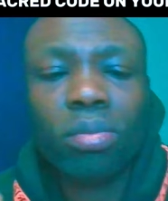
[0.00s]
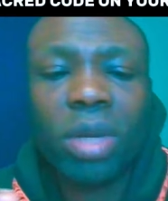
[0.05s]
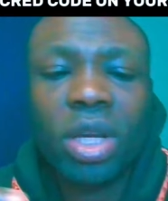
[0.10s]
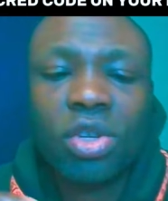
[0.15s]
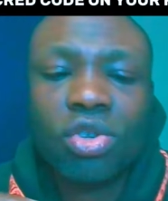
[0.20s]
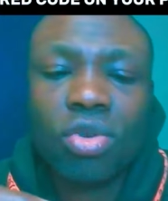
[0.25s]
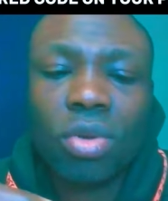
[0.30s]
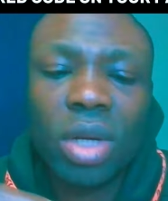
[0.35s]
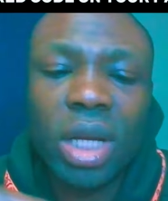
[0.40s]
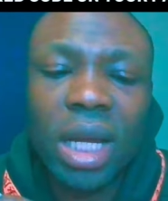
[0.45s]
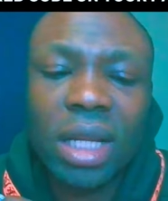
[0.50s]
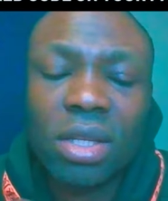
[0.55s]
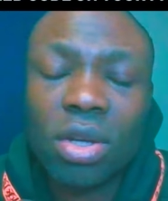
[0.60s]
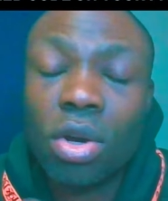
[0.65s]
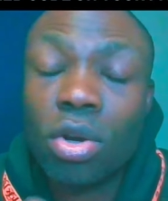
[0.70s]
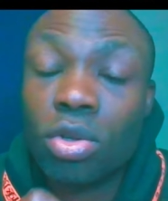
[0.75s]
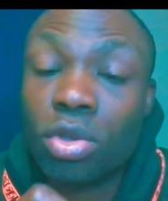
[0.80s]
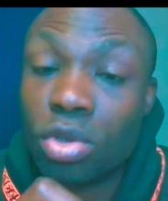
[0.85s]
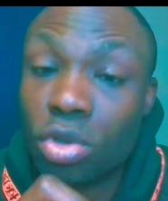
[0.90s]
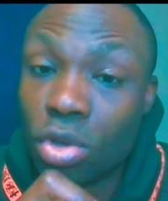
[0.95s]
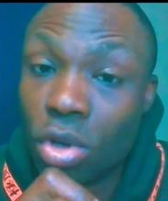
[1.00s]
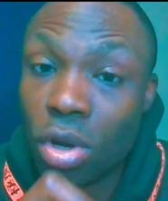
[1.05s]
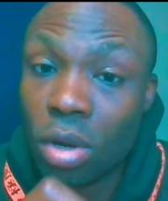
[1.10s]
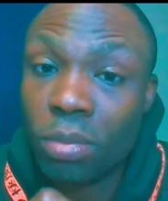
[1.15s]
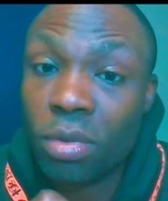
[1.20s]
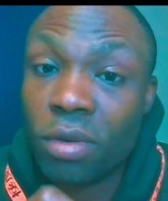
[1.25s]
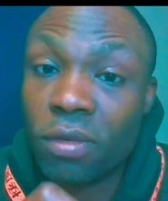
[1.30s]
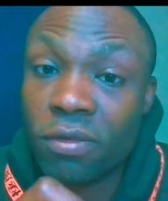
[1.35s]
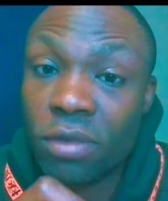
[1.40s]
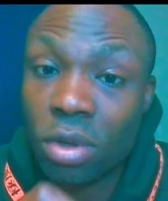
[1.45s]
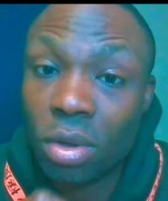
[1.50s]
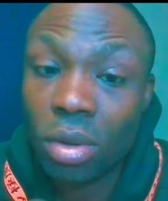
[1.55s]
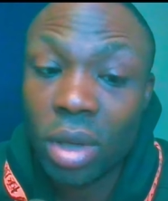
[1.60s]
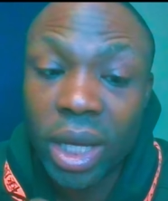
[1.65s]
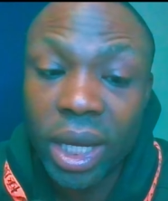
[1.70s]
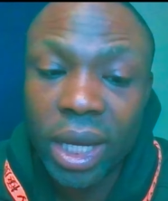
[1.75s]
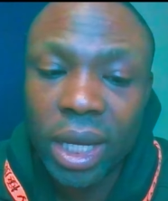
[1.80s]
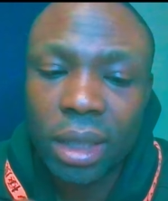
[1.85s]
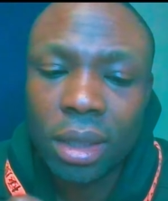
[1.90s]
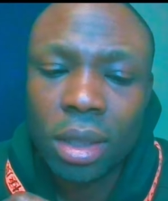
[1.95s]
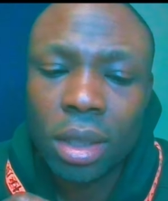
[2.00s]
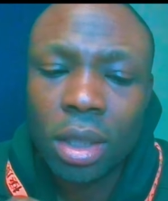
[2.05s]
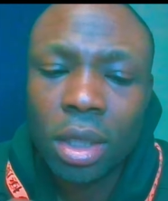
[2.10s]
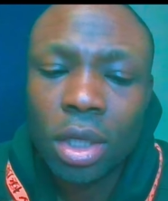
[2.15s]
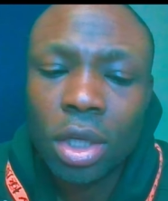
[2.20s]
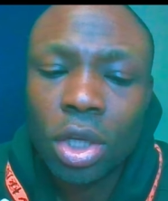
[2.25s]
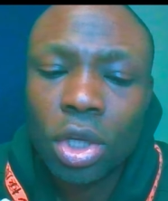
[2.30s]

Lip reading: make sure that on top of your hand,